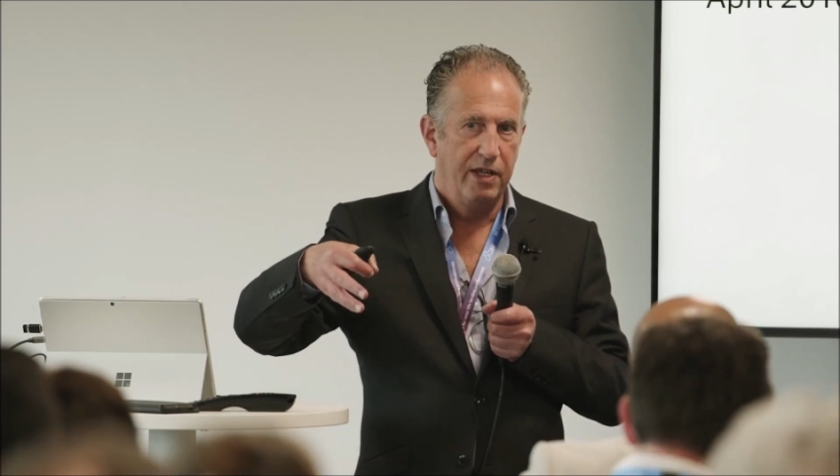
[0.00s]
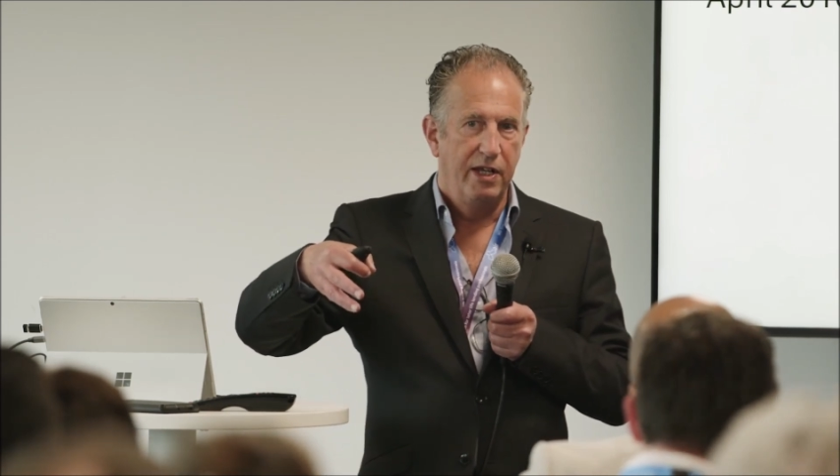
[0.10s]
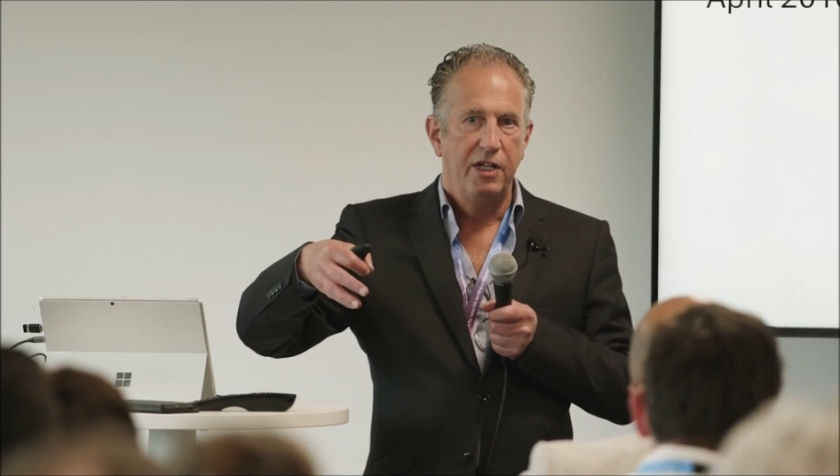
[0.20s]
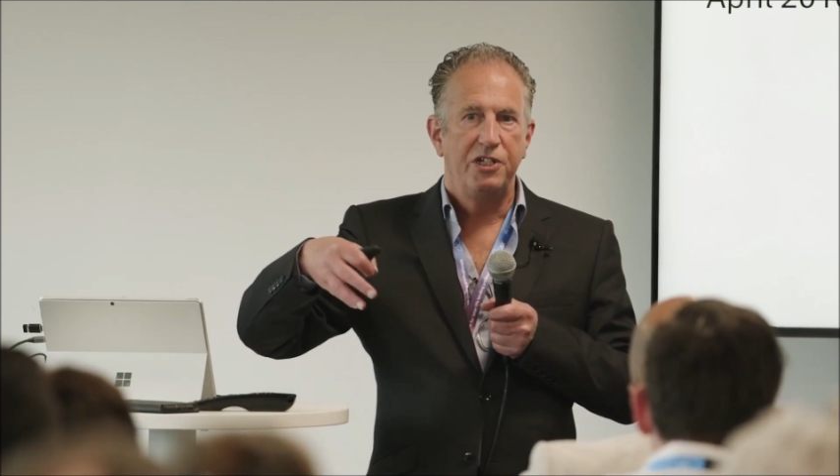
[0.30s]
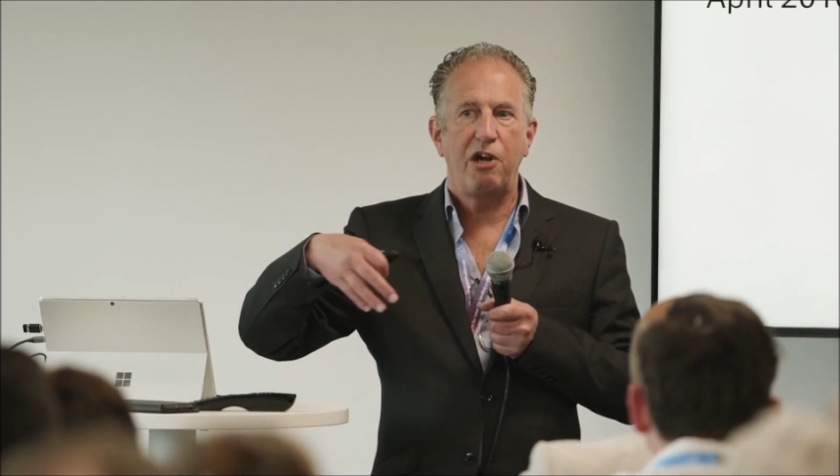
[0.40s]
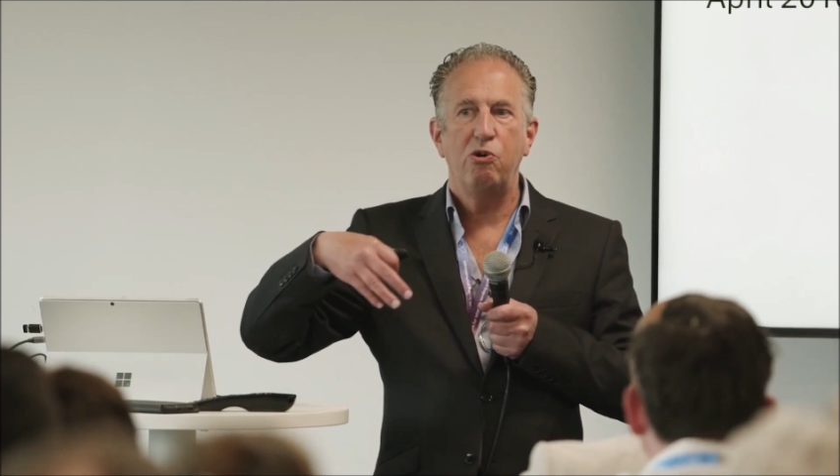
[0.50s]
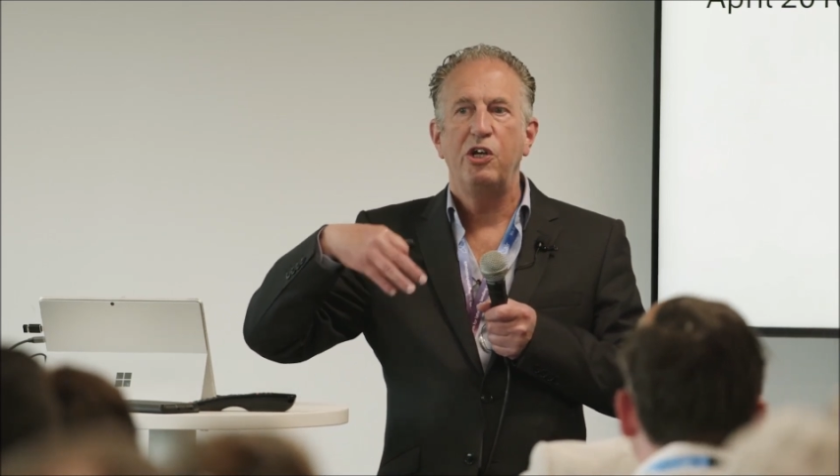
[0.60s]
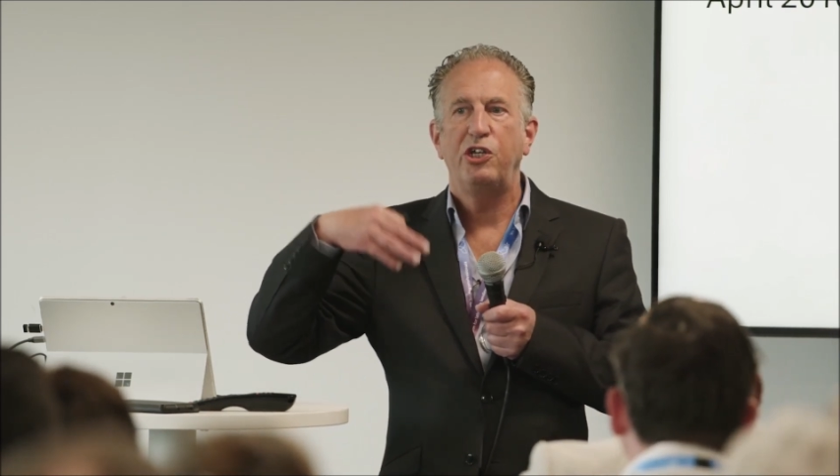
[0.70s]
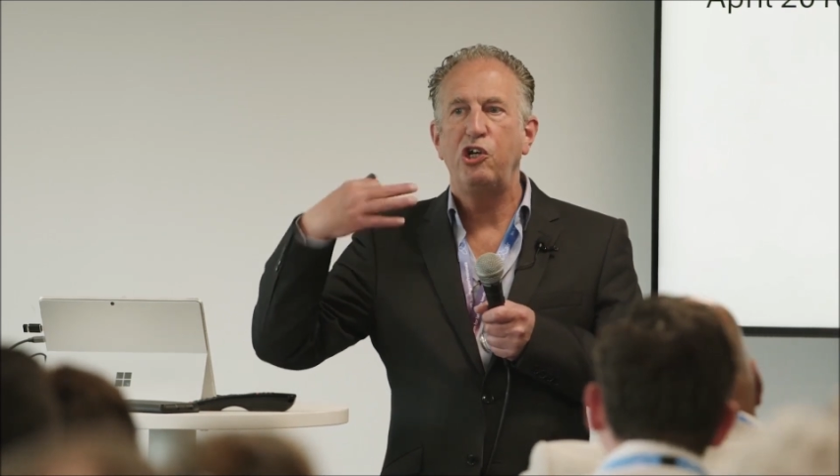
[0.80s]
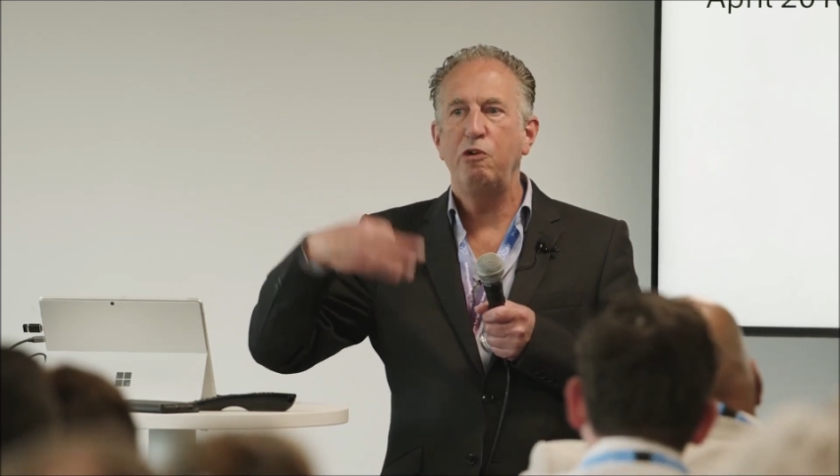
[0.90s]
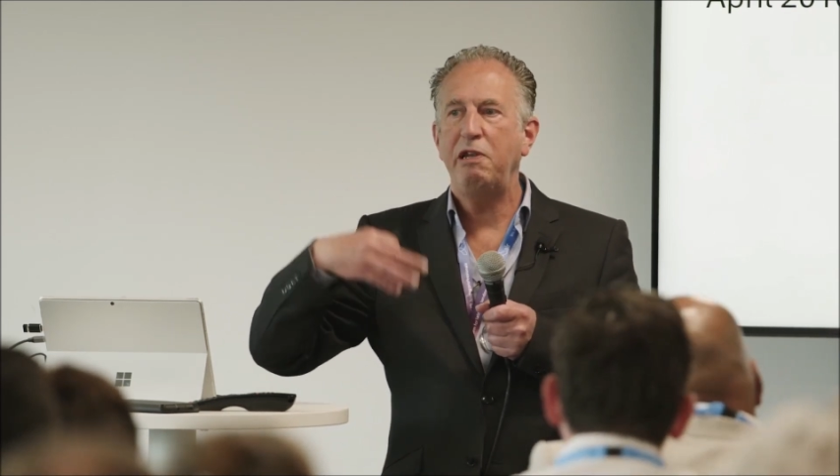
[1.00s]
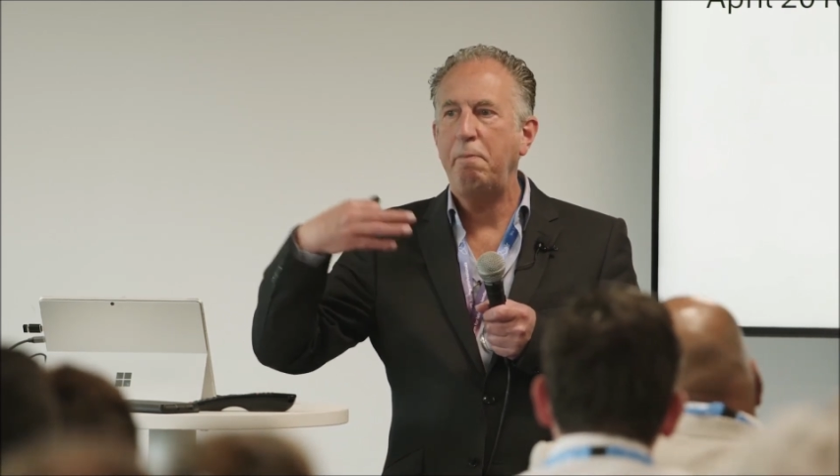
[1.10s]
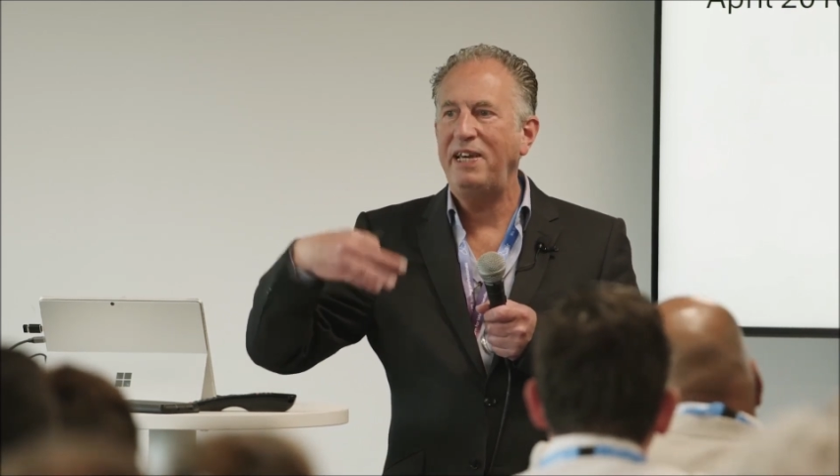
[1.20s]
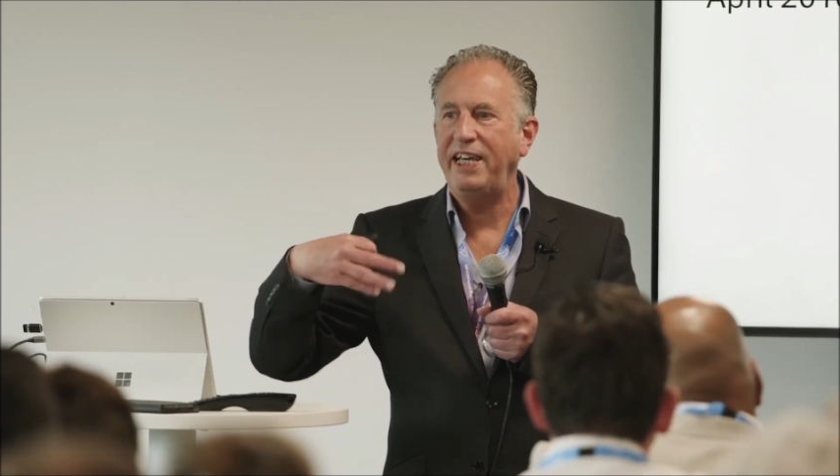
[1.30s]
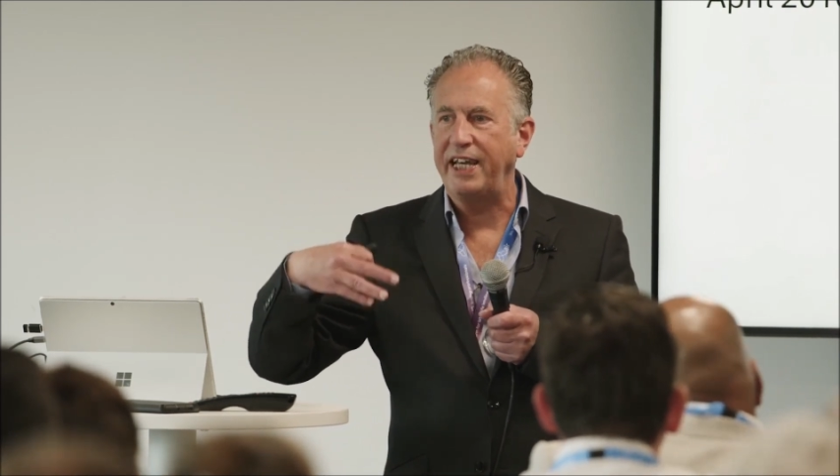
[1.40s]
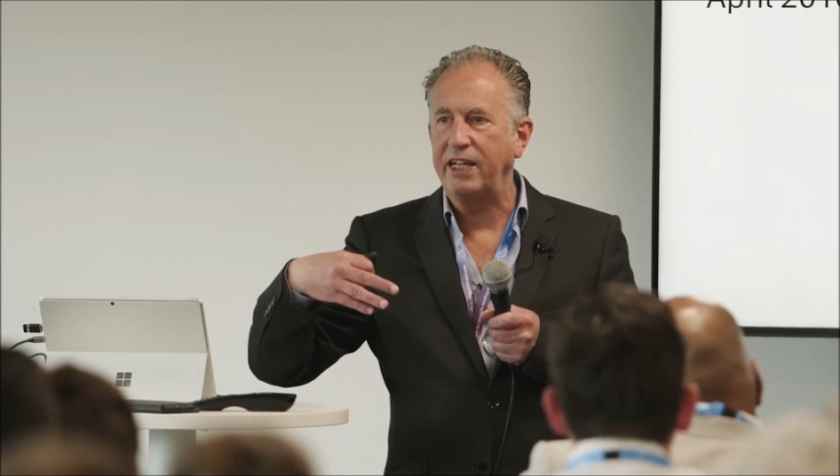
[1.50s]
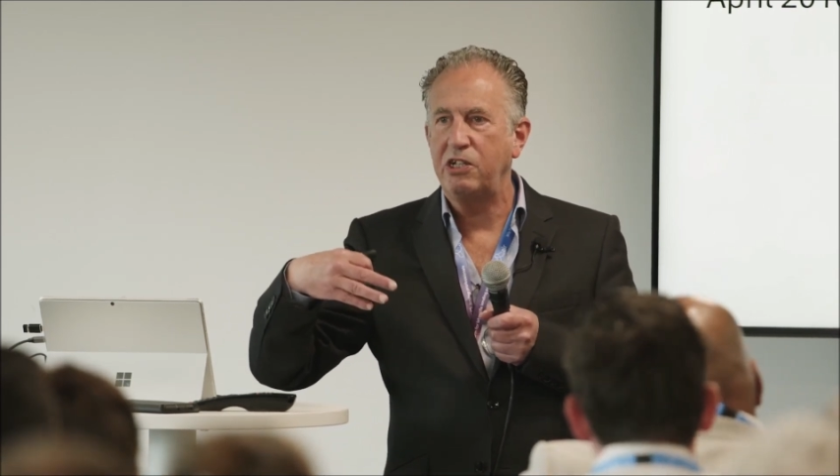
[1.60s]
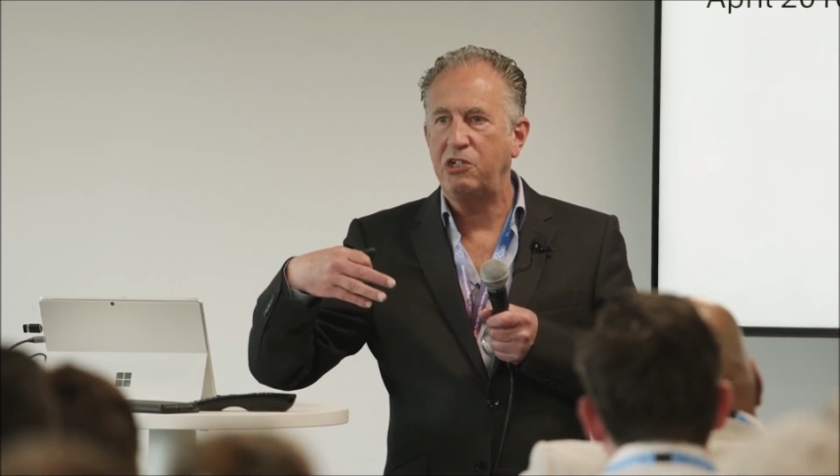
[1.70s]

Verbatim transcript: So human beings,